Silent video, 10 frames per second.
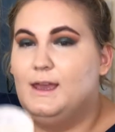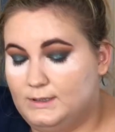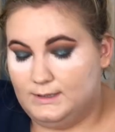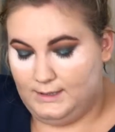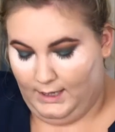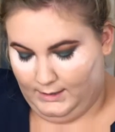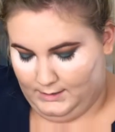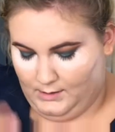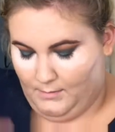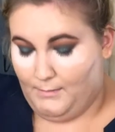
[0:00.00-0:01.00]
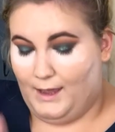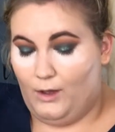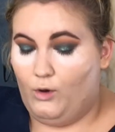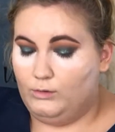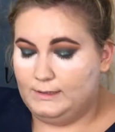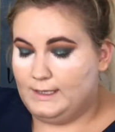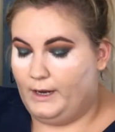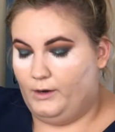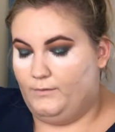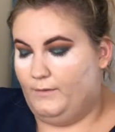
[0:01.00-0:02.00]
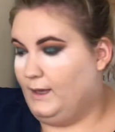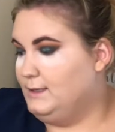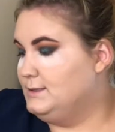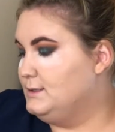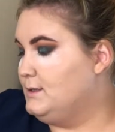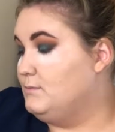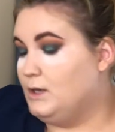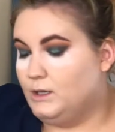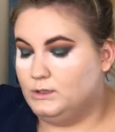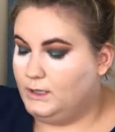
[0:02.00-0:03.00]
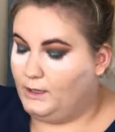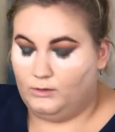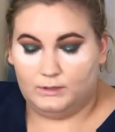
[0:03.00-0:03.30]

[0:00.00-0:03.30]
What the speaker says: Set my whole entire face, since I'm not using that